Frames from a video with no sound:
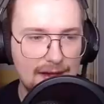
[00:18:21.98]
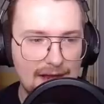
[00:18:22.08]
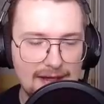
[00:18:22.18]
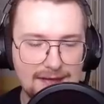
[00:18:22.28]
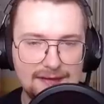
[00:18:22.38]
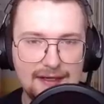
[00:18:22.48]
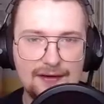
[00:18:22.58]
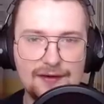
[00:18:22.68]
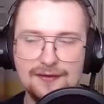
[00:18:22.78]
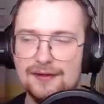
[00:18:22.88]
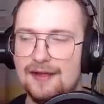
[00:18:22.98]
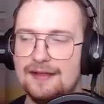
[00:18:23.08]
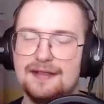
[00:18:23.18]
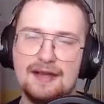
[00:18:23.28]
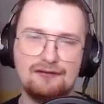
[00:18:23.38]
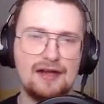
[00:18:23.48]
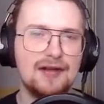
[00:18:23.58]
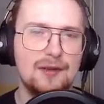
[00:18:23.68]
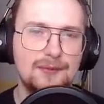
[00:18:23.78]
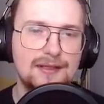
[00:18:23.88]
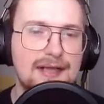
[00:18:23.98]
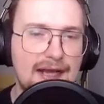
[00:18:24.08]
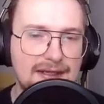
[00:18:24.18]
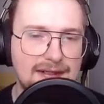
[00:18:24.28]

eight seconds. So let's round it up to 10